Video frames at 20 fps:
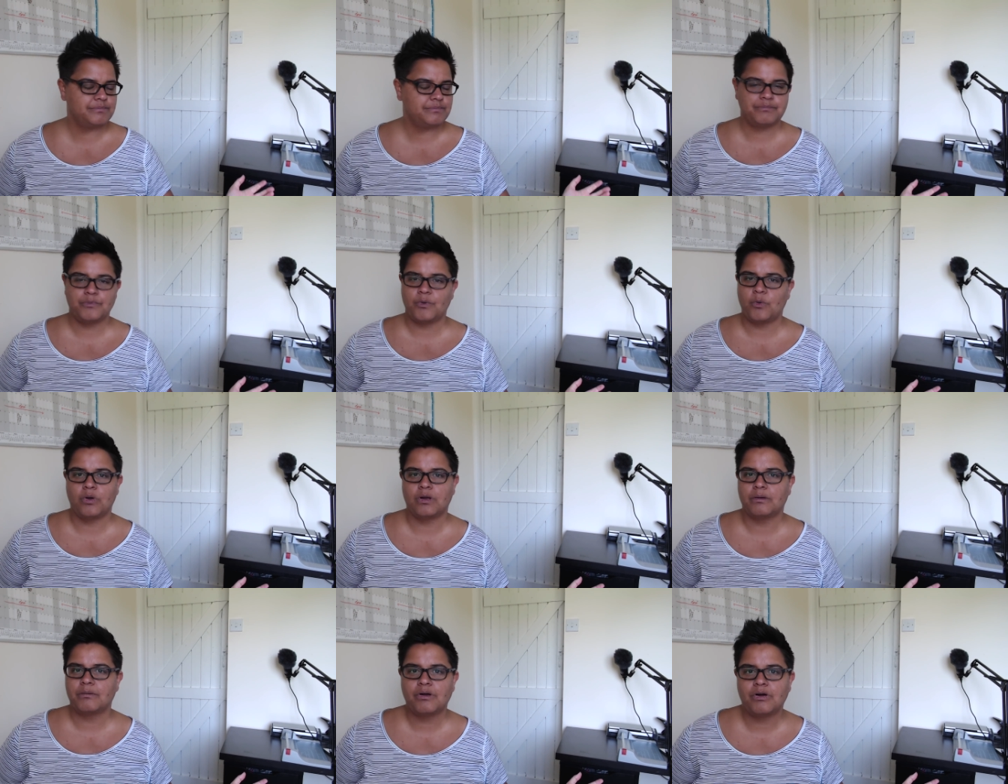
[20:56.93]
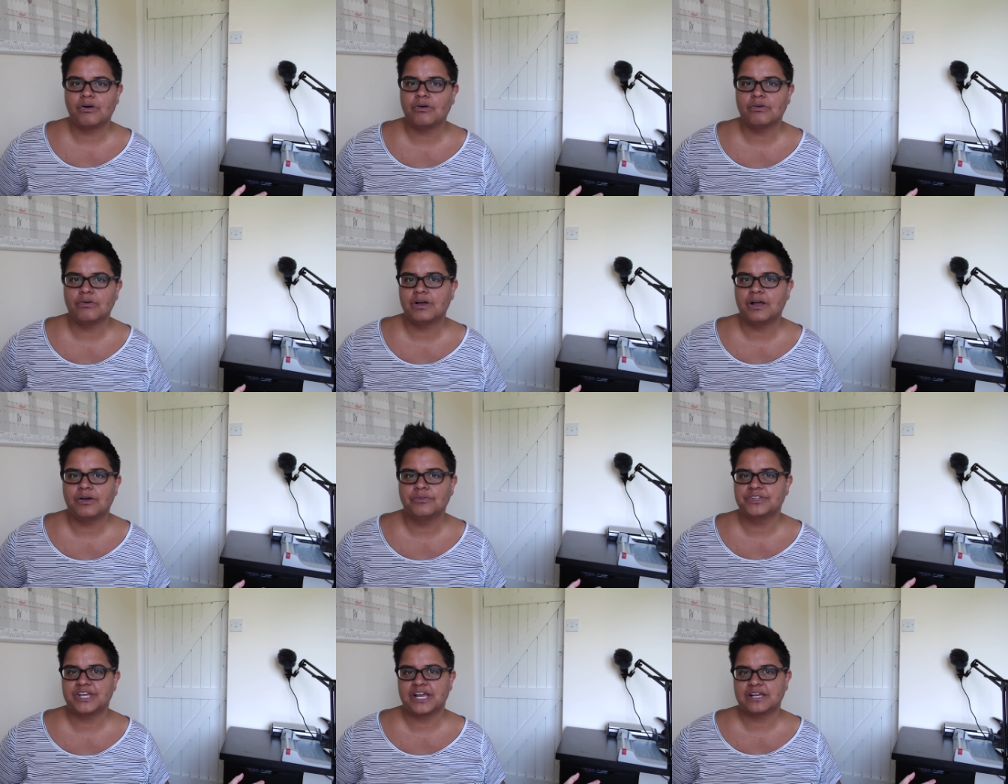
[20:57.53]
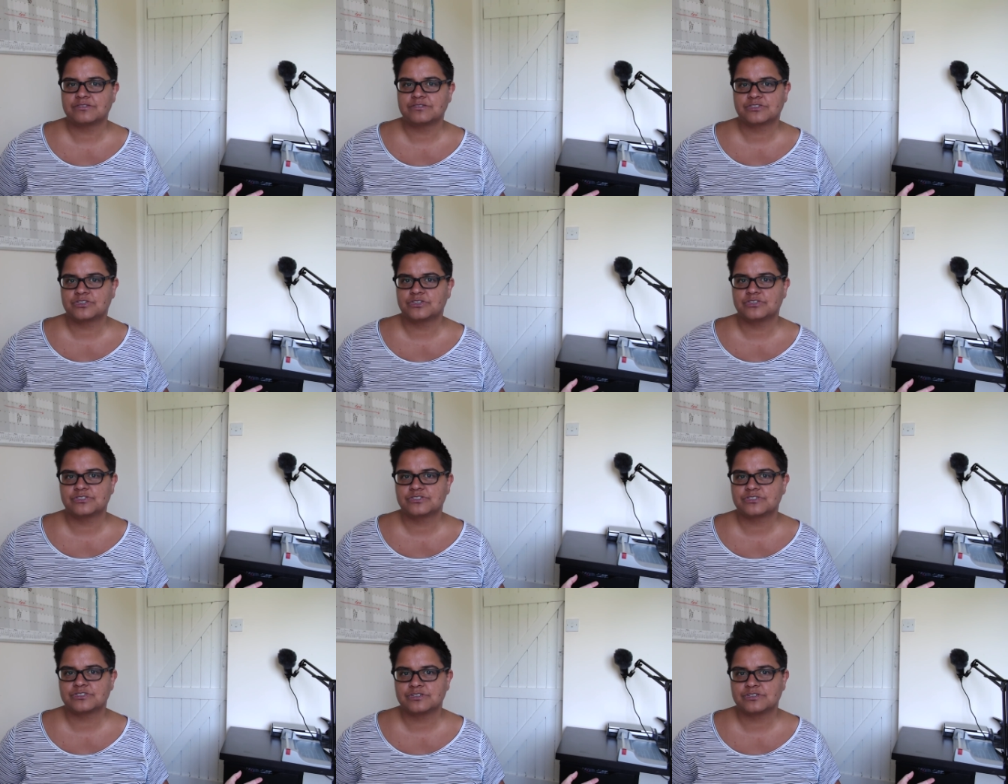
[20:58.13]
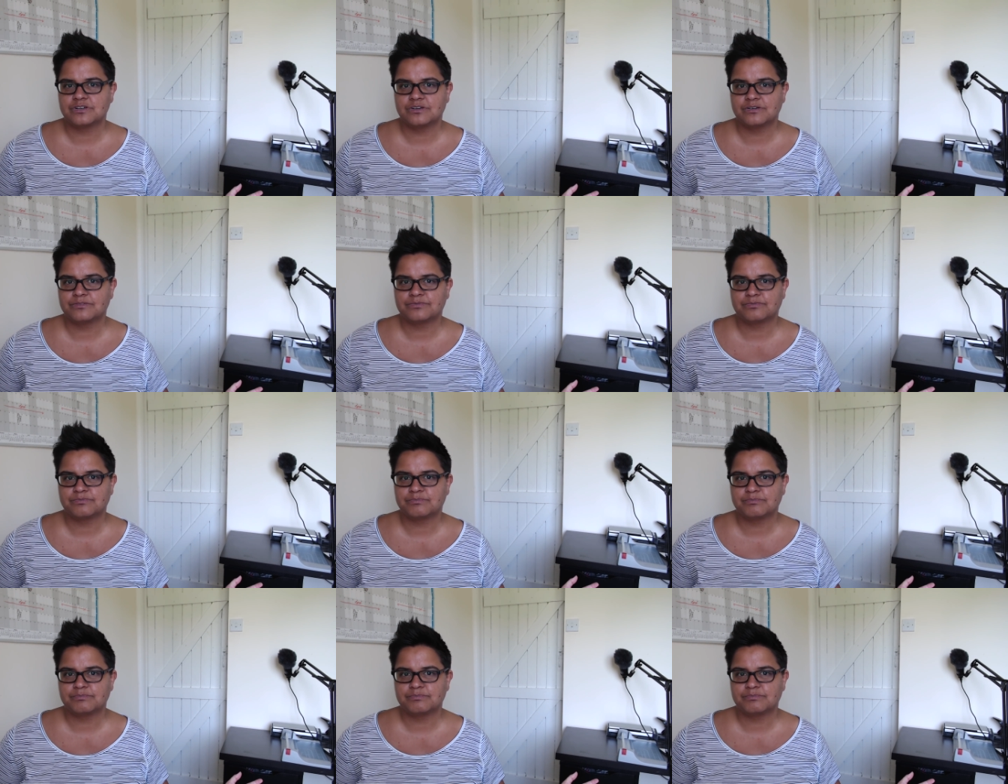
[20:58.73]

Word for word: or on the outskirts of,